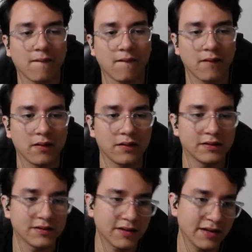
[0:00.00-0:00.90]

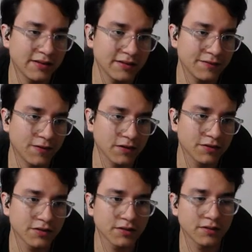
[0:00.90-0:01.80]
Inside this
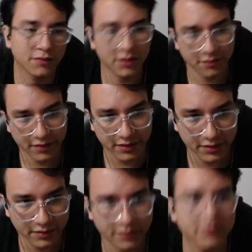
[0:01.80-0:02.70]
function, what are we going to do?
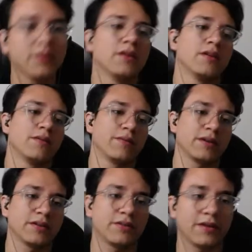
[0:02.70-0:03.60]
We're going to
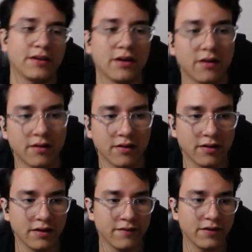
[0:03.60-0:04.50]
take our
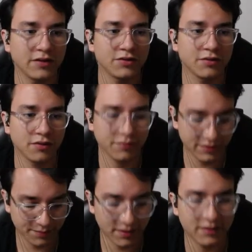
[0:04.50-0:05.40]
eventual
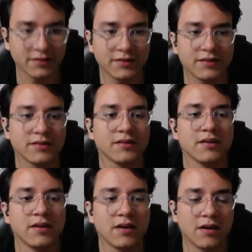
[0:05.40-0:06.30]
response and
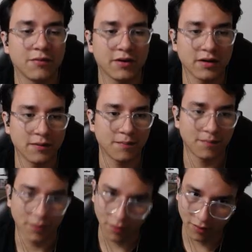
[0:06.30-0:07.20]
we're going to
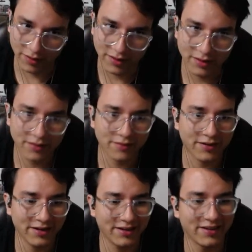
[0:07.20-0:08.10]
poll it, right?
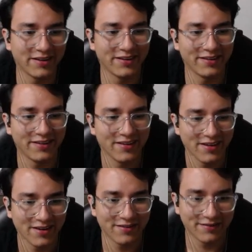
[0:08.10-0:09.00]

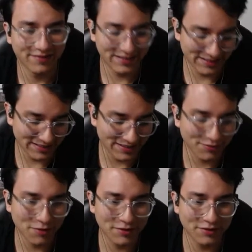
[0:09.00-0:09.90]
Because this is what we do
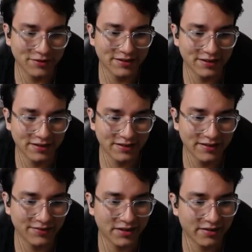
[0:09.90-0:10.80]
in the
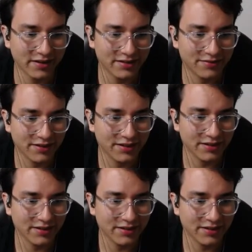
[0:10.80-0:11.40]
lib.rs right here.